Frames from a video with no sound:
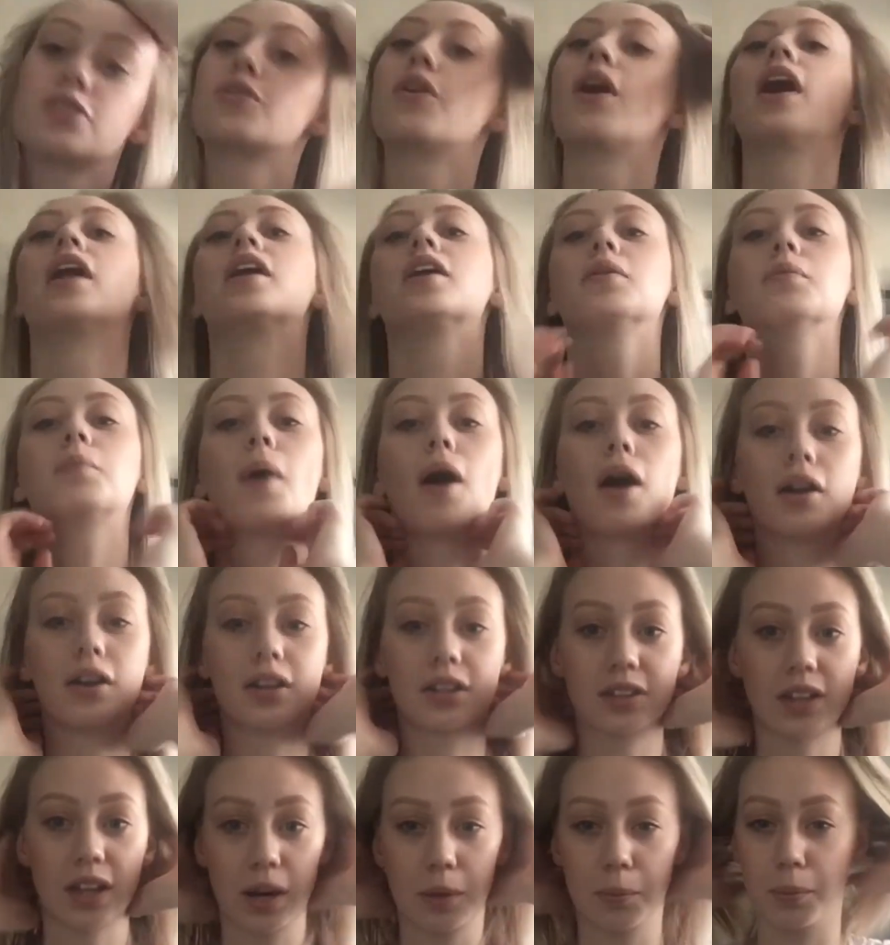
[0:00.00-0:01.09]
any
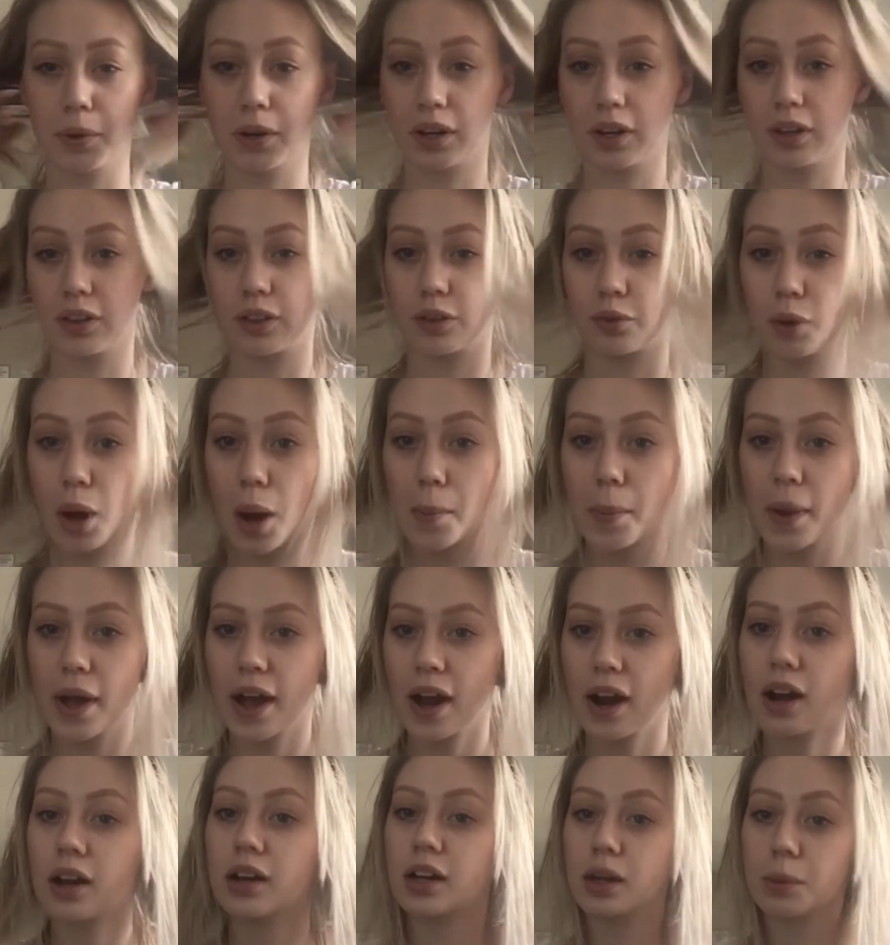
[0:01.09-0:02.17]
product that I'm putting throughout my
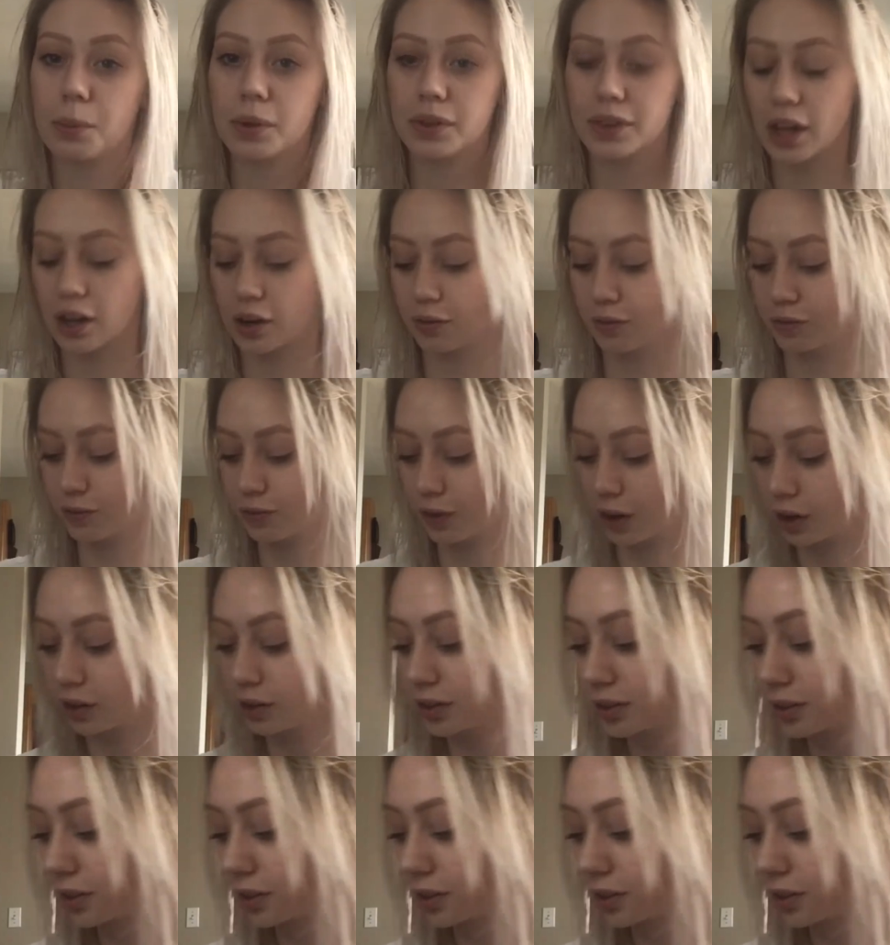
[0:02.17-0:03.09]
hair, I'm gonna put that on first.